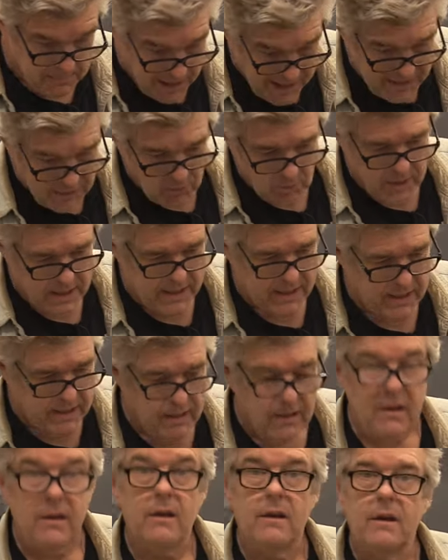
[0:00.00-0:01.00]
By the way,
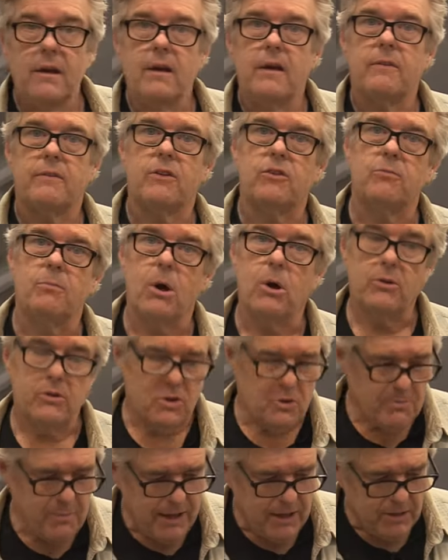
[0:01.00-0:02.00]
the smoke
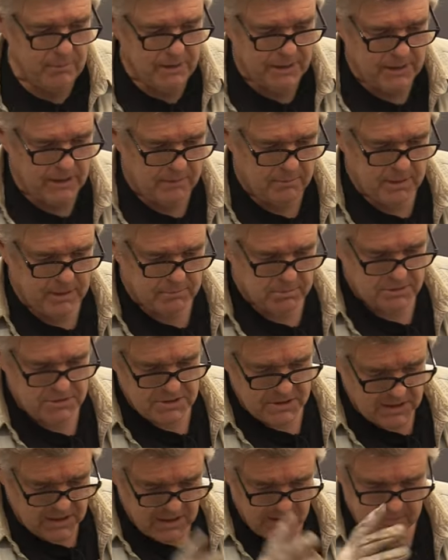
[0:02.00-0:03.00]
you may or may not be able to
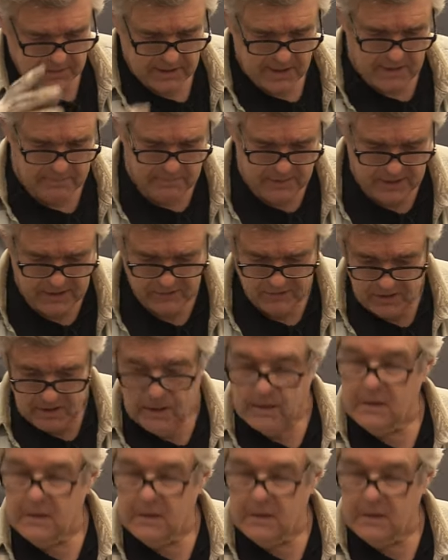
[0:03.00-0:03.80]
see coming up is